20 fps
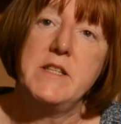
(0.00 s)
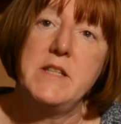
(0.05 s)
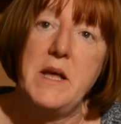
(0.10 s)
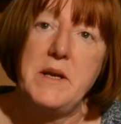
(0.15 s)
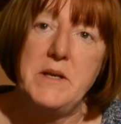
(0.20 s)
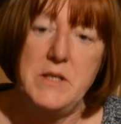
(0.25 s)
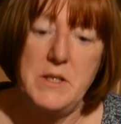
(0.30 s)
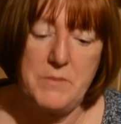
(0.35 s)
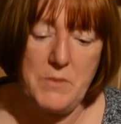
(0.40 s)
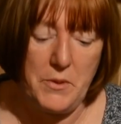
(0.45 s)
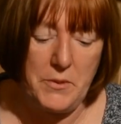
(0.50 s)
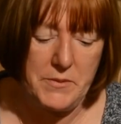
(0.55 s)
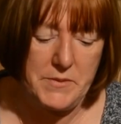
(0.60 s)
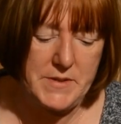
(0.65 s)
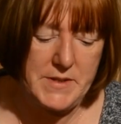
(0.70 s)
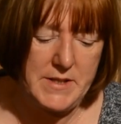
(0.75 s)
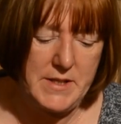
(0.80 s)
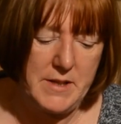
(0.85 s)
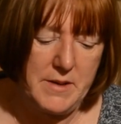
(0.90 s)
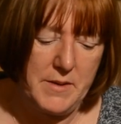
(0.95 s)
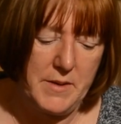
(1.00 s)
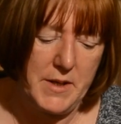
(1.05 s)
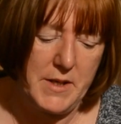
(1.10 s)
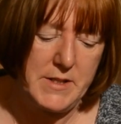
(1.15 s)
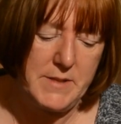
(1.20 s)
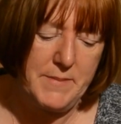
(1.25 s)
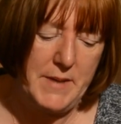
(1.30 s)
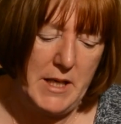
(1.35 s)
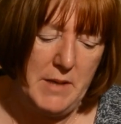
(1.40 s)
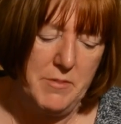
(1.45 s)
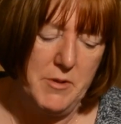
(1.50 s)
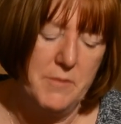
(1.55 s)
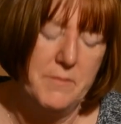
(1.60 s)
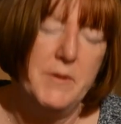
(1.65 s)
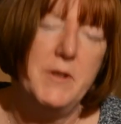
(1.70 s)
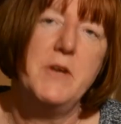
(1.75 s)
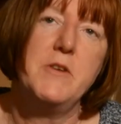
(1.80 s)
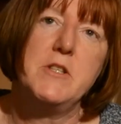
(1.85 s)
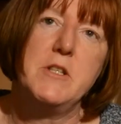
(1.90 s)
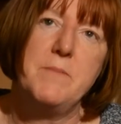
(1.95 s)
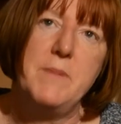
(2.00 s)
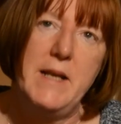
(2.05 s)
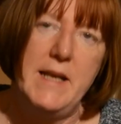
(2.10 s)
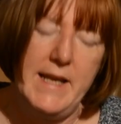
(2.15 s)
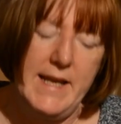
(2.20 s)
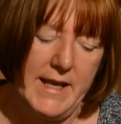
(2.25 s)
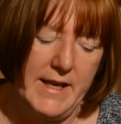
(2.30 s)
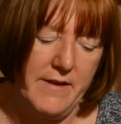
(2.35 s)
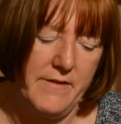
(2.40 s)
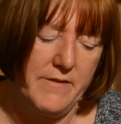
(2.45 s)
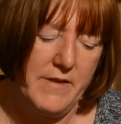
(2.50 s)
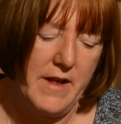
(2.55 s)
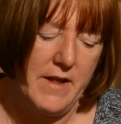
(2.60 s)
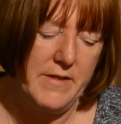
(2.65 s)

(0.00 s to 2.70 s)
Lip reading: thunderbolts because people used to believe